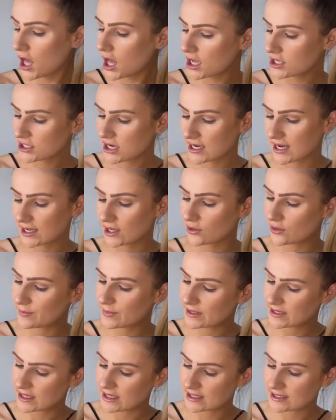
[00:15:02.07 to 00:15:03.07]
and I got them in
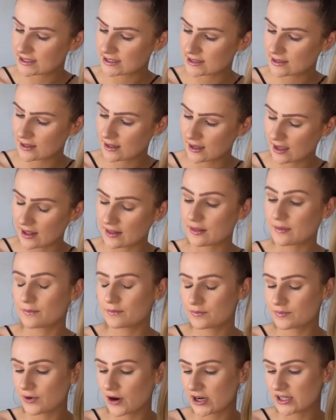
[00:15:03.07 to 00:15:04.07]
this and the
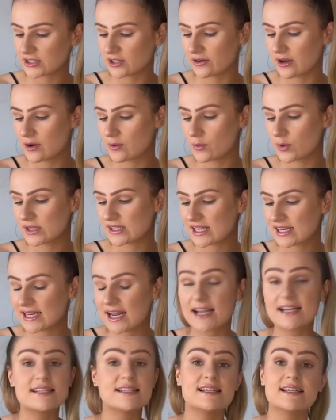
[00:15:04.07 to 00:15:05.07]
price sorry was
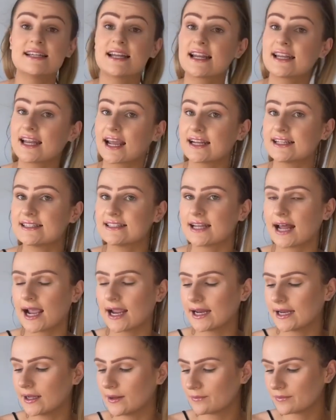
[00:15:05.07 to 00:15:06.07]
19.99
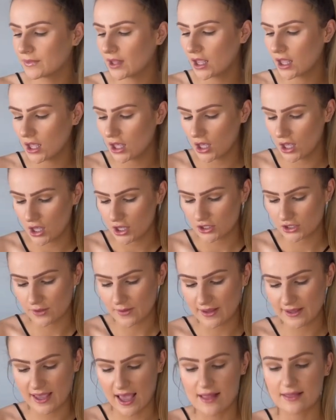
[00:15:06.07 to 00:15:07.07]
so
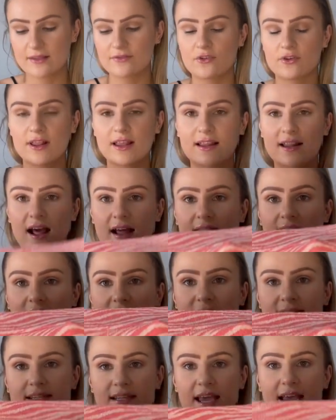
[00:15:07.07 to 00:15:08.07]
again they've got like
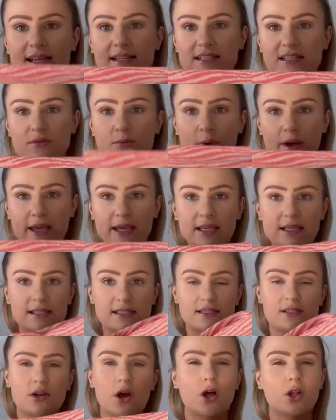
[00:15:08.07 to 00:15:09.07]
elasticated waist
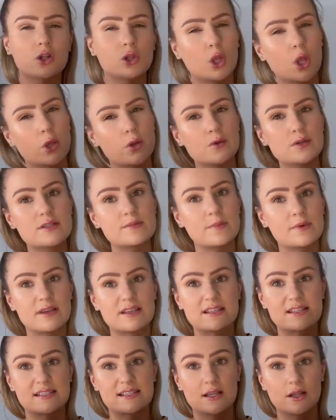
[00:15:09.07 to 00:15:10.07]
not loads but it's
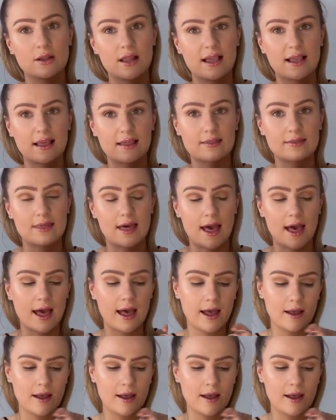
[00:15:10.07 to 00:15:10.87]
still like there